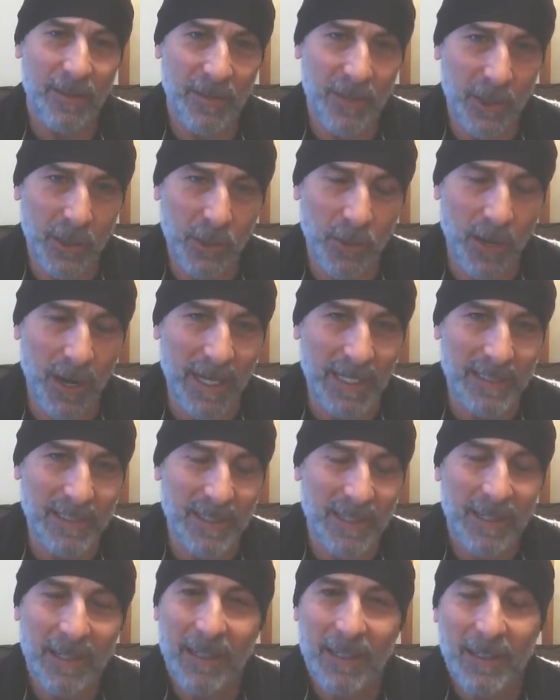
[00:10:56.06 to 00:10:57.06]
the
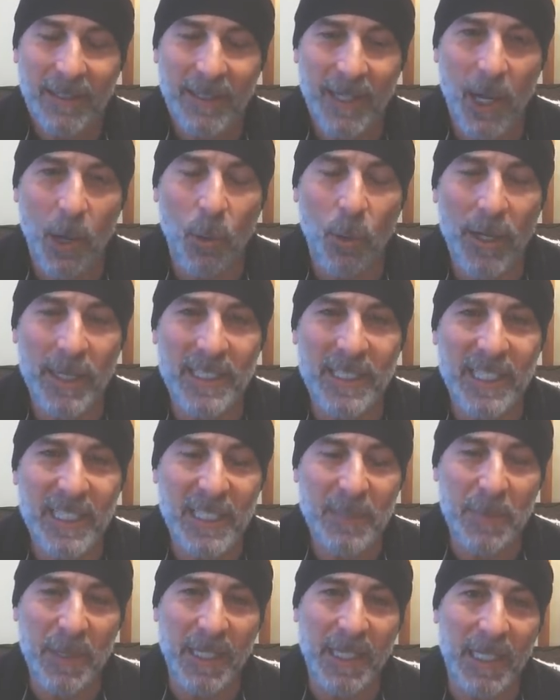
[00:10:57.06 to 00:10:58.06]
Christ. Now, what is he
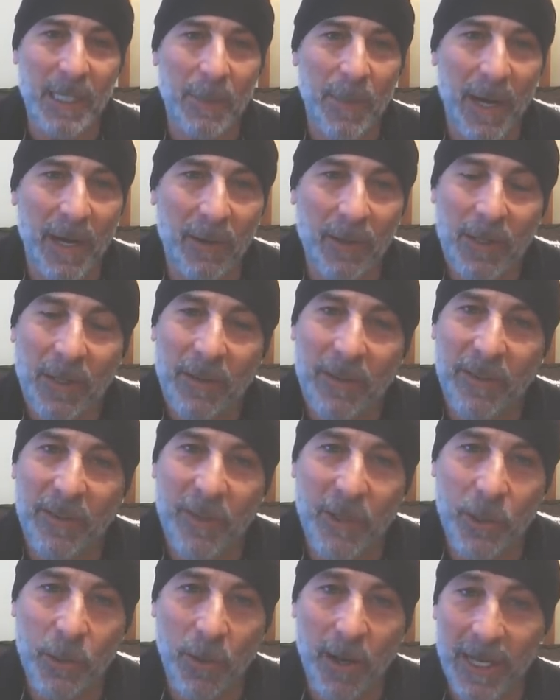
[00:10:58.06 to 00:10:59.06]
speaking about,
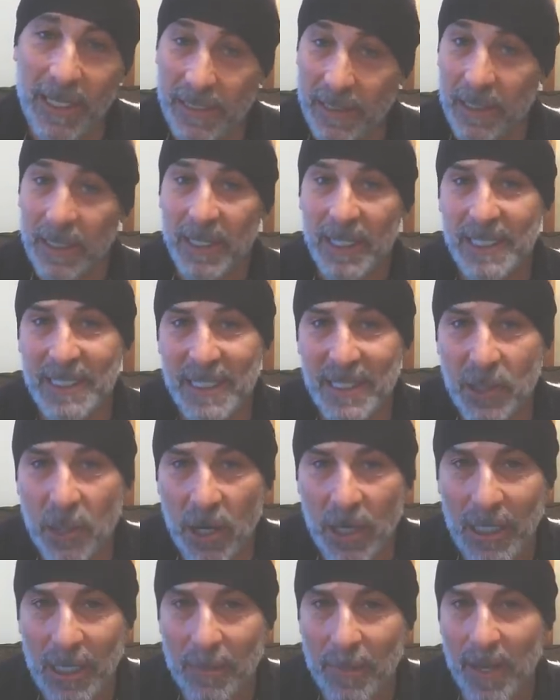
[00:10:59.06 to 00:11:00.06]
the Christ? Is he
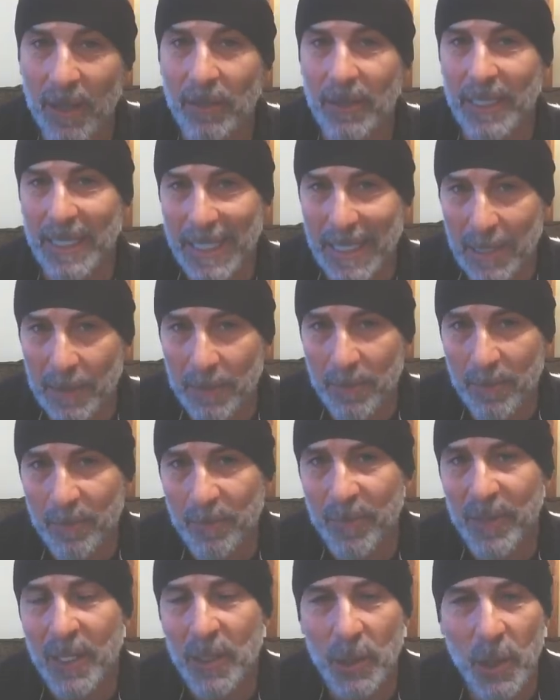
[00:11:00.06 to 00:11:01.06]
talking about him?
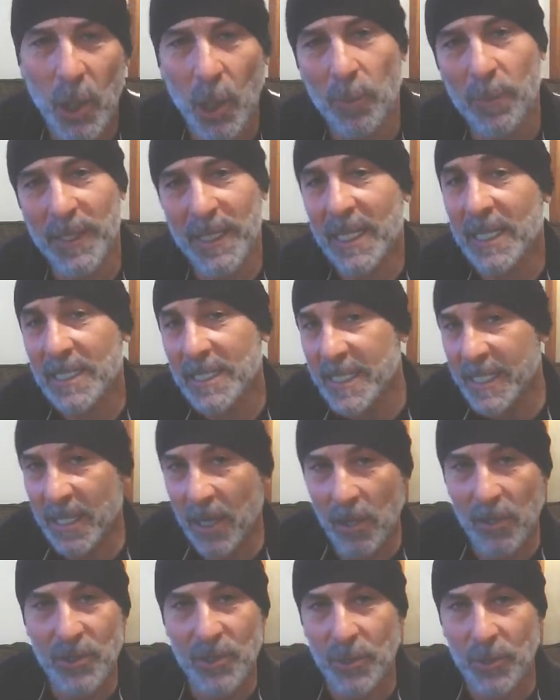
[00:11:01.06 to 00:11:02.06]
No, because he
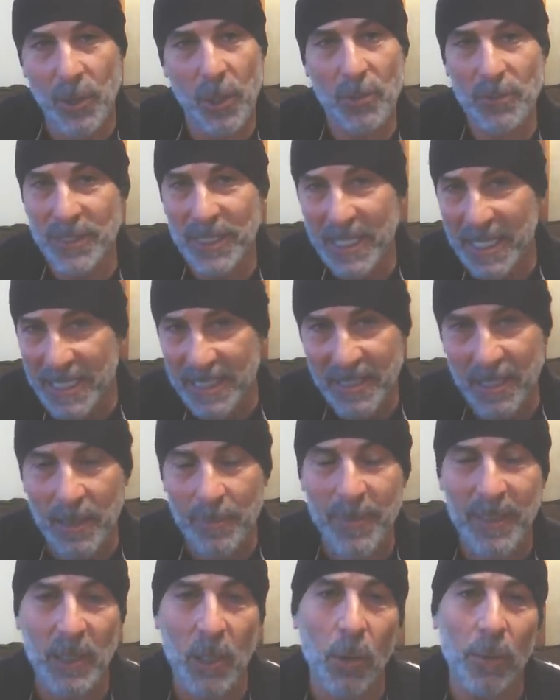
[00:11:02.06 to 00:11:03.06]
also knows that he's going
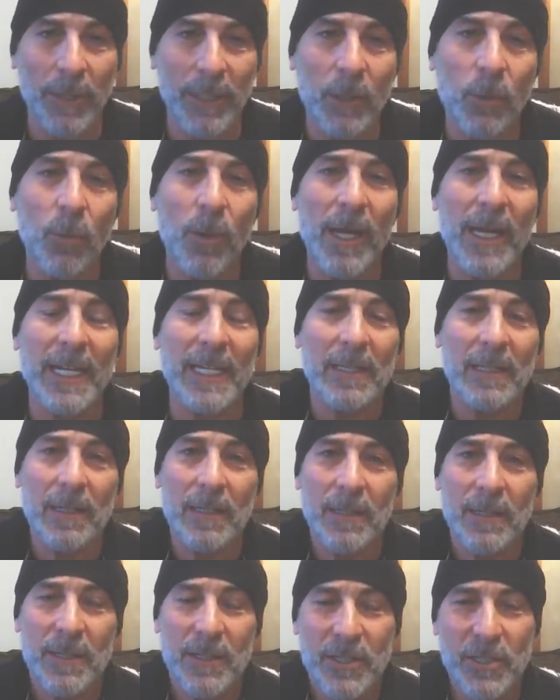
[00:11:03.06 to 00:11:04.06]
to be going away.
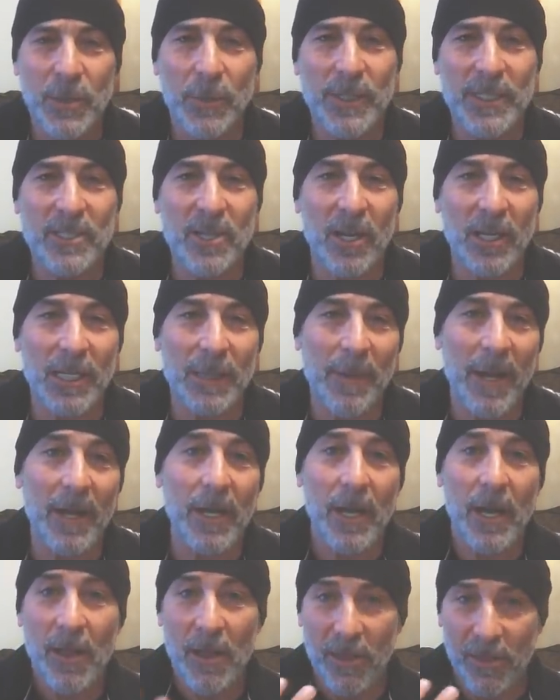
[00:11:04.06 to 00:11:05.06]
So he's talking about